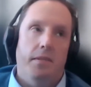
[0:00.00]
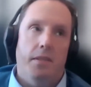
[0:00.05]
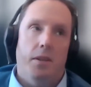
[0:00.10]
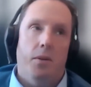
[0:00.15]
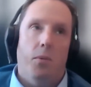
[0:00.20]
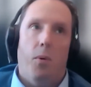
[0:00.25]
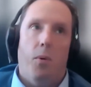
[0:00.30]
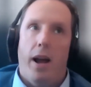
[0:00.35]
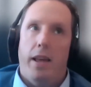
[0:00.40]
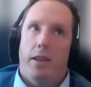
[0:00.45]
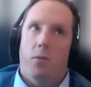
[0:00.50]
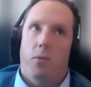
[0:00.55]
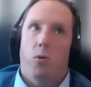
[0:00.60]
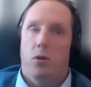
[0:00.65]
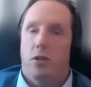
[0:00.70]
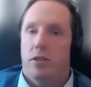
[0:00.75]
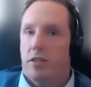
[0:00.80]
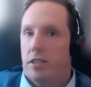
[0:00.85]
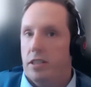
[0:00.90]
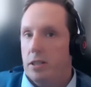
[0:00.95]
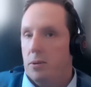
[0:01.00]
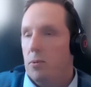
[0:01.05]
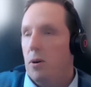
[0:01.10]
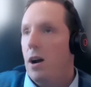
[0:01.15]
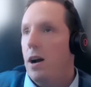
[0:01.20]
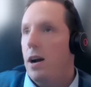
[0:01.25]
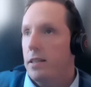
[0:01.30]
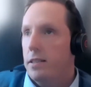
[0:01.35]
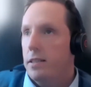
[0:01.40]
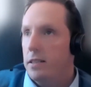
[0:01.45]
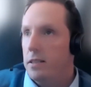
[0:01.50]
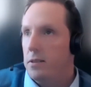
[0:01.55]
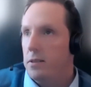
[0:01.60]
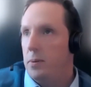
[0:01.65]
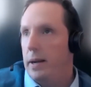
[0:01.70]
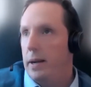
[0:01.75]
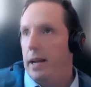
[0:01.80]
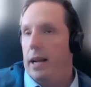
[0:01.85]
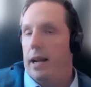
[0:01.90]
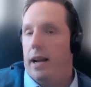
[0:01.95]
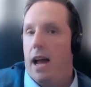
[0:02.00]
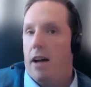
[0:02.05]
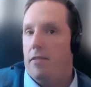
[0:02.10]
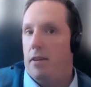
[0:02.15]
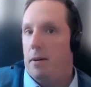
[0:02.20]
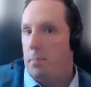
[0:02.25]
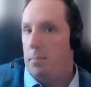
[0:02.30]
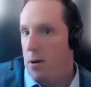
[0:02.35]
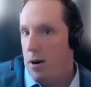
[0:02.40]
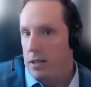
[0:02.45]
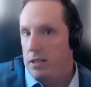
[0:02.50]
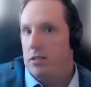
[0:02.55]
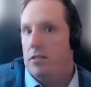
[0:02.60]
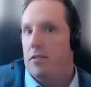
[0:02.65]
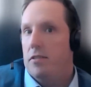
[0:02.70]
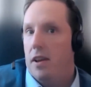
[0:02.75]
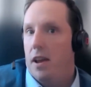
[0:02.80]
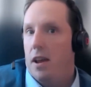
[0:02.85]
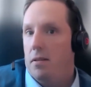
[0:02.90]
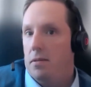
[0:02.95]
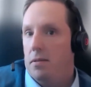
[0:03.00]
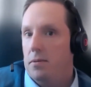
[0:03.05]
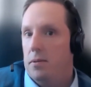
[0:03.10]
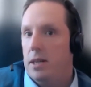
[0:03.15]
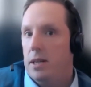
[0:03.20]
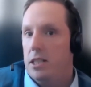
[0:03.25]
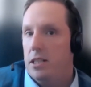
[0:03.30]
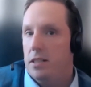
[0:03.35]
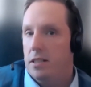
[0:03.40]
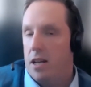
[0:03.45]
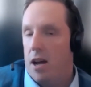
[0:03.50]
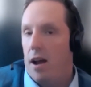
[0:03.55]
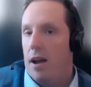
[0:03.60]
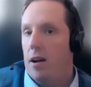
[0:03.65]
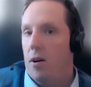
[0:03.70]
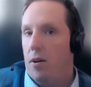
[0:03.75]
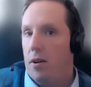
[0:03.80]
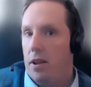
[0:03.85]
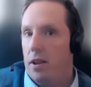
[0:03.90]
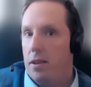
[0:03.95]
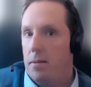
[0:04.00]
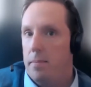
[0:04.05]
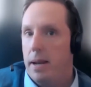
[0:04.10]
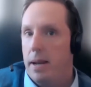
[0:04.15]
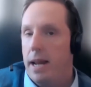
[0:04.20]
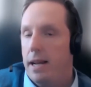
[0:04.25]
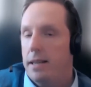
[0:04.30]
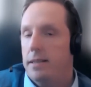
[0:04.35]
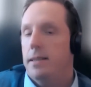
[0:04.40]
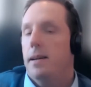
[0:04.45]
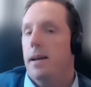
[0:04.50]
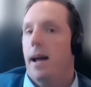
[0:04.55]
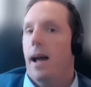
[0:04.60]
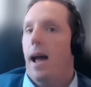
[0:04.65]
the way the water industry works is we have a price review, which is going on at the minute,